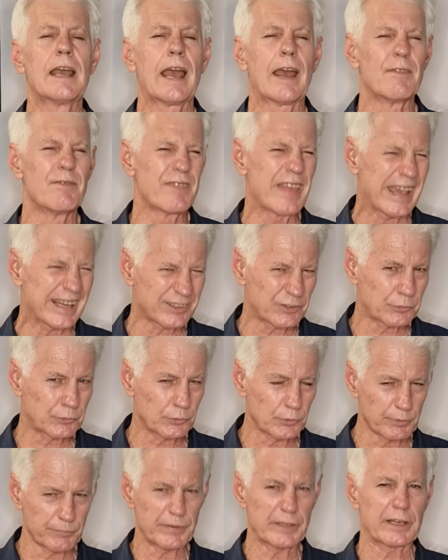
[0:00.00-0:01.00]
And that
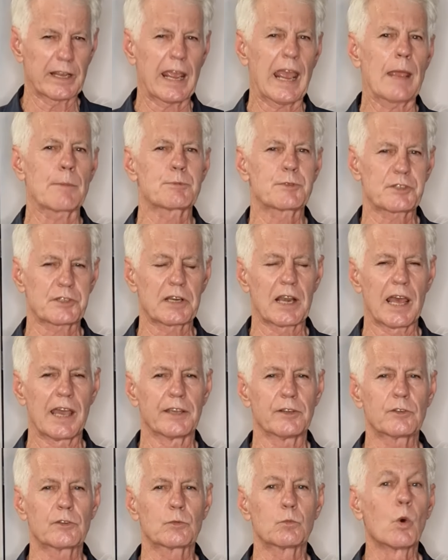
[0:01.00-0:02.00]
sort of
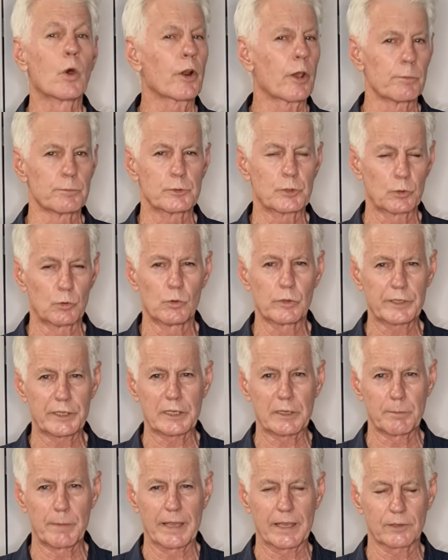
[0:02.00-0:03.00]
encapsulates what I'm talking
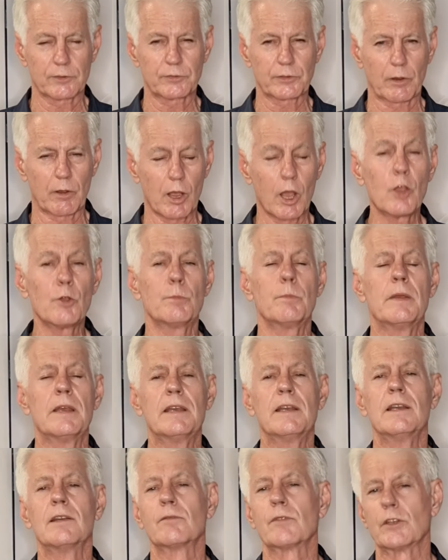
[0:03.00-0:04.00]
about. So I hope
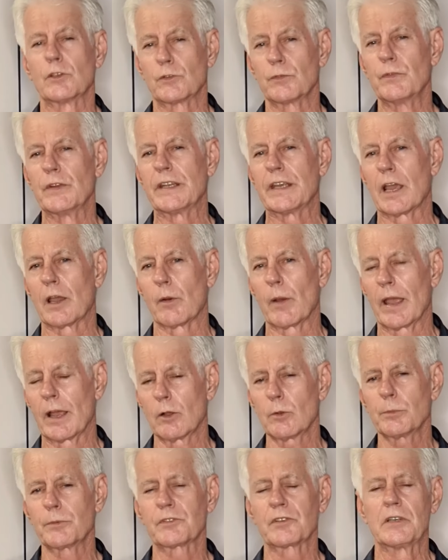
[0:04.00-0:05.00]
this video
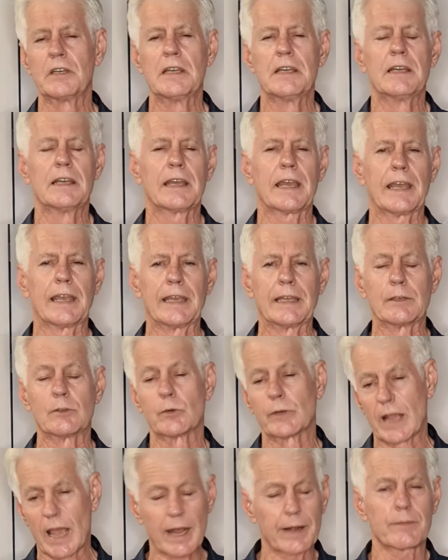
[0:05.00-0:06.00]
helps. And
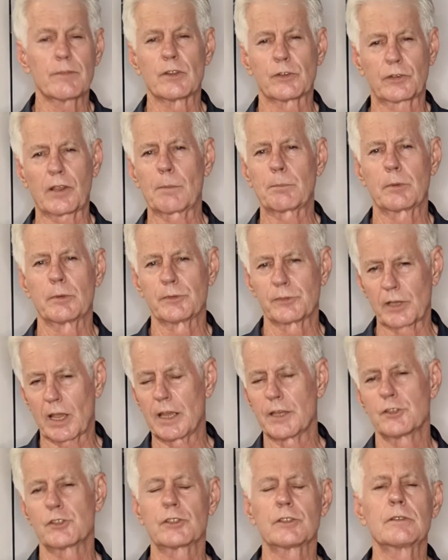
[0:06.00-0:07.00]
regarding the
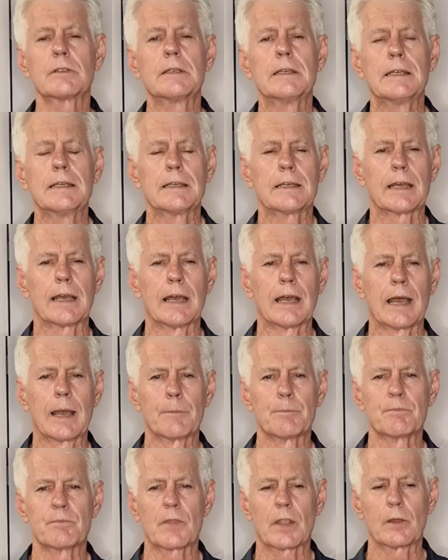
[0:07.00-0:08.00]
supplementation,
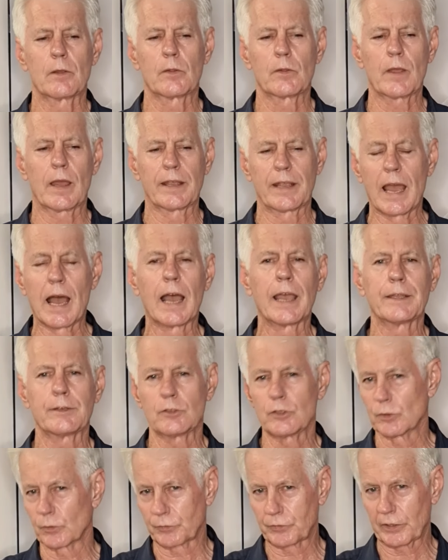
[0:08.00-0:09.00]
again,
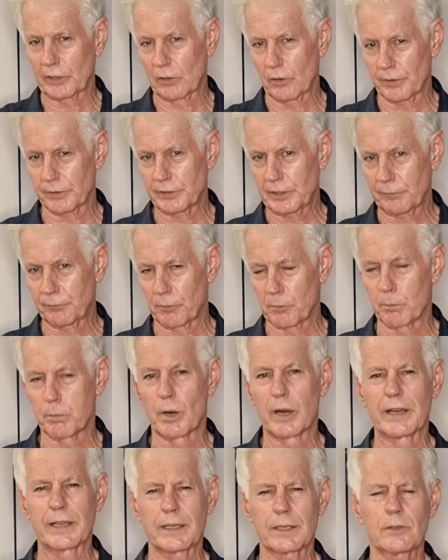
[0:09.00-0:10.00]
you'll see a lot of different
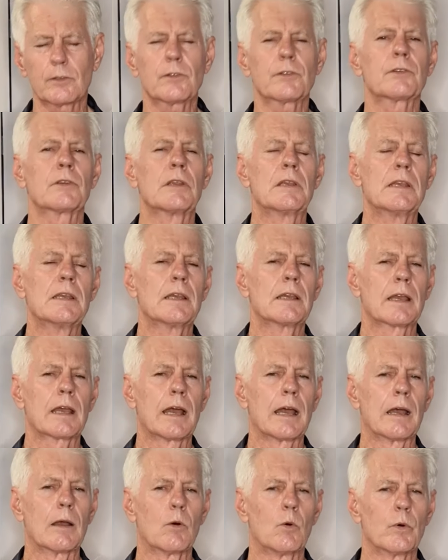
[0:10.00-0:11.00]
brands
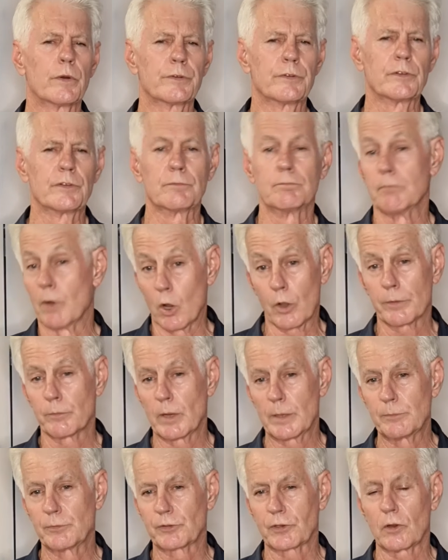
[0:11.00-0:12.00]
on my
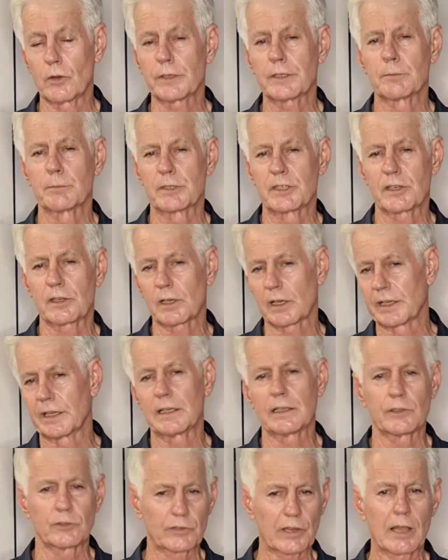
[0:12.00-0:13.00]
website, in particular
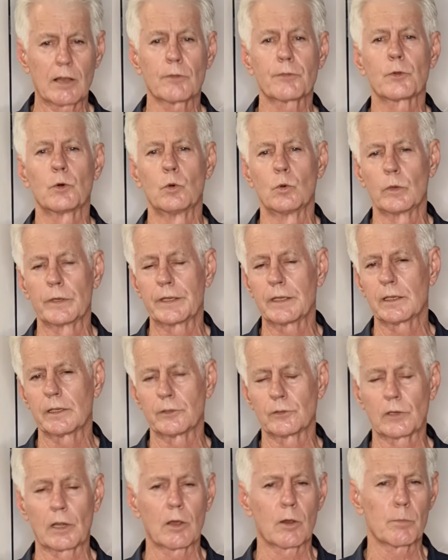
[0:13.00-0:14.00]
Healys Health or
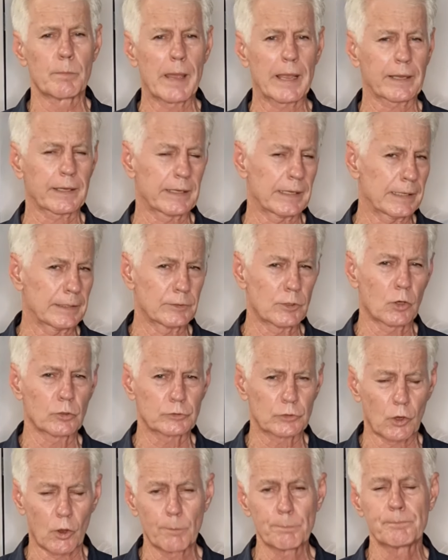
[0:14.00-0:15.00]

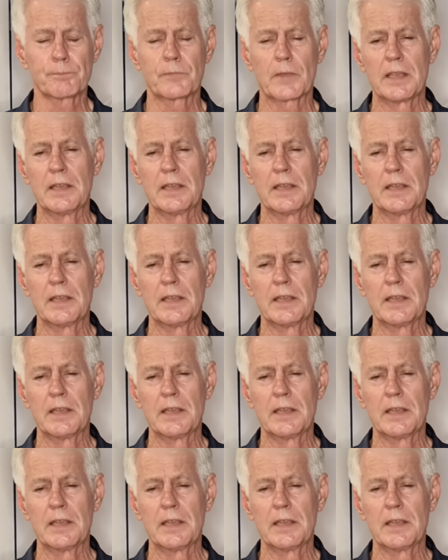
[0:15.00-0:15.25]
healyslowerbackcare.com.